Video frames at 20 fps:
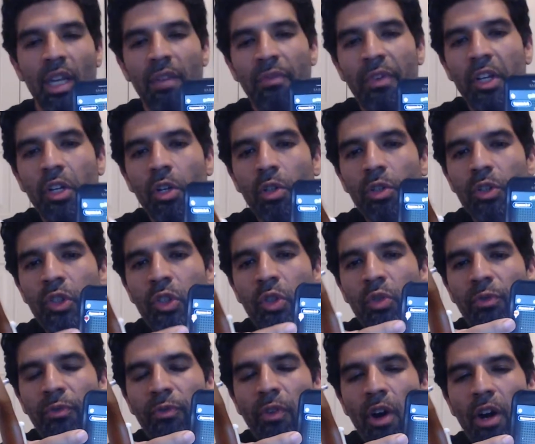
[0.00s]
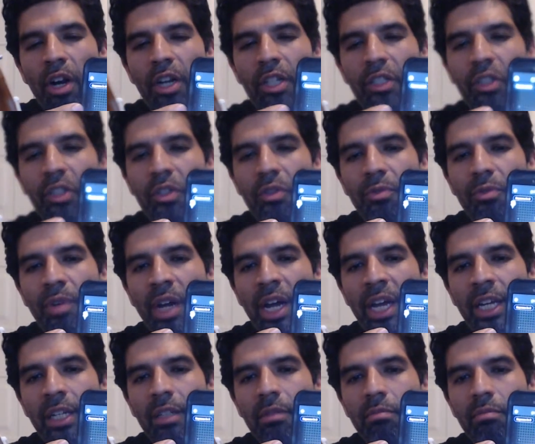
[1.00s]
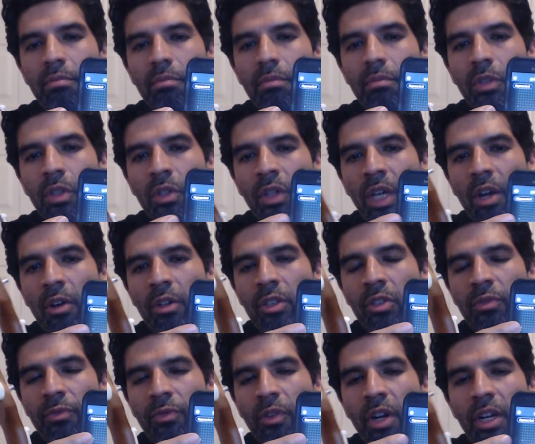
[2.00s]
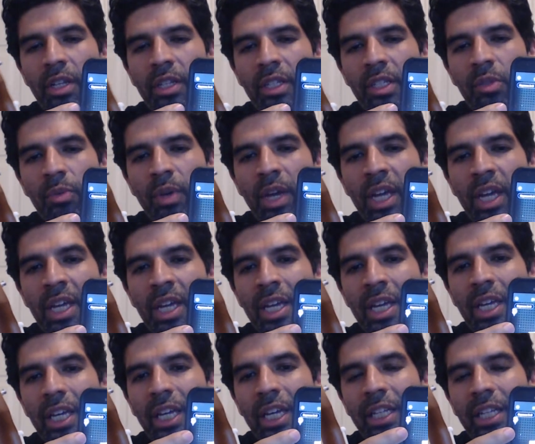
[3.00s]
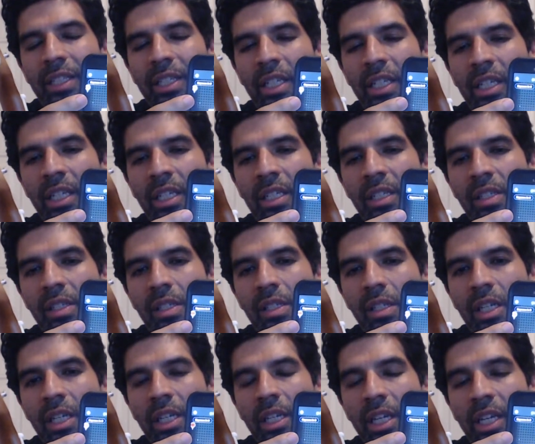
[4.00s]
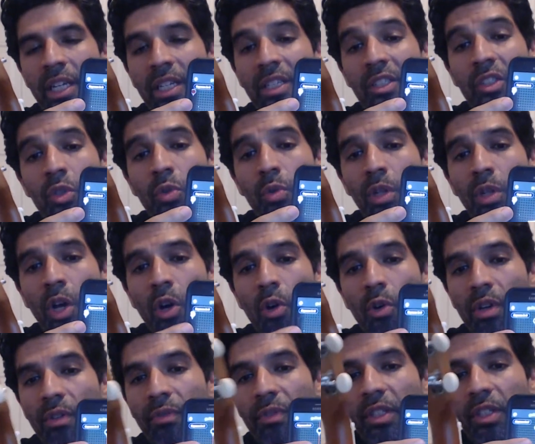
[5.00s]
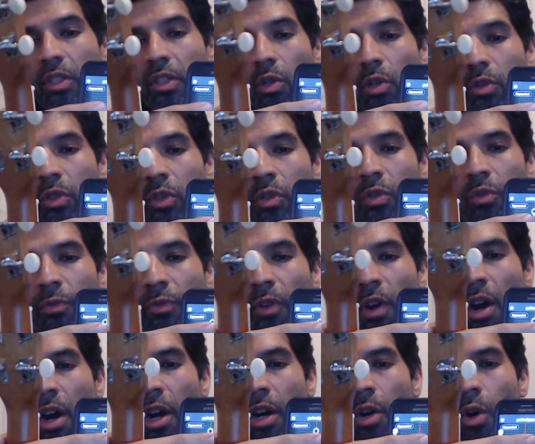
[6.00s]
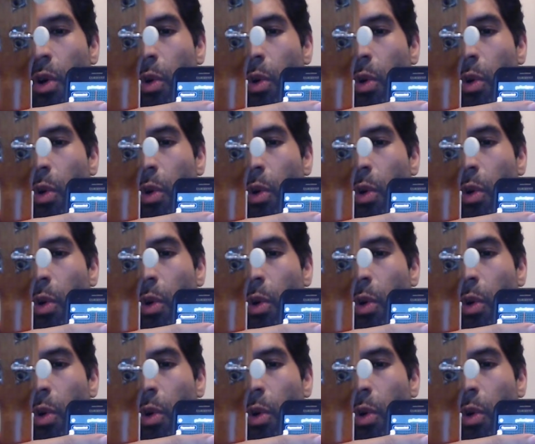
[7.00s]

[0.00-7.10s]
it goes too far to the right, okay, or too far this way, it is too low. If it goes too far